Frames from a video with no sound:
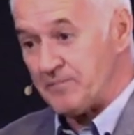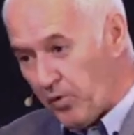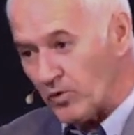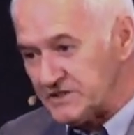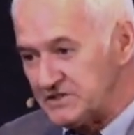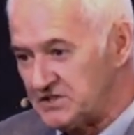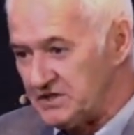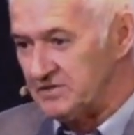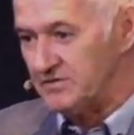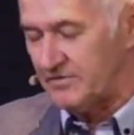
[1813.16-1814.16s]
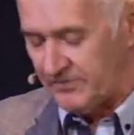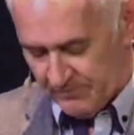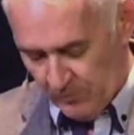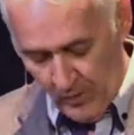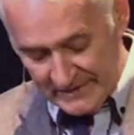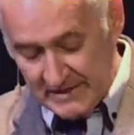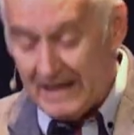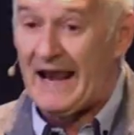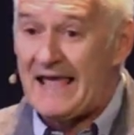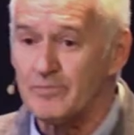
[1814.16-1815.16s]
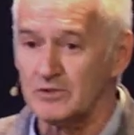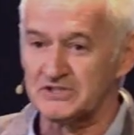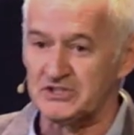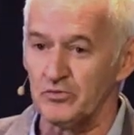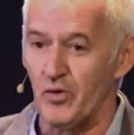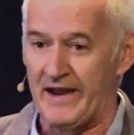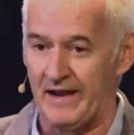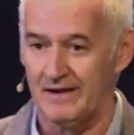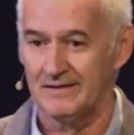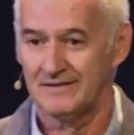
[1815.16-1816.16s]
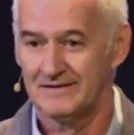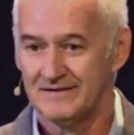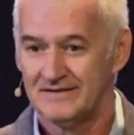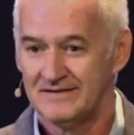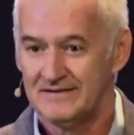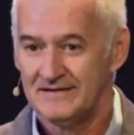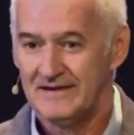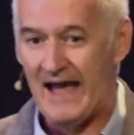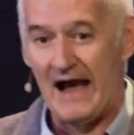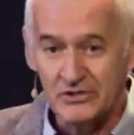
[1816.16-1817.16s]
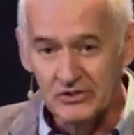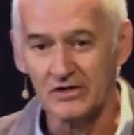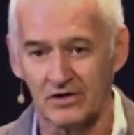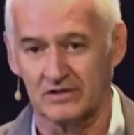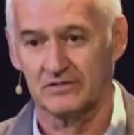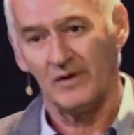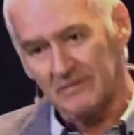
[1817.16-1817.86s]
important to you what labels you wear? How you look?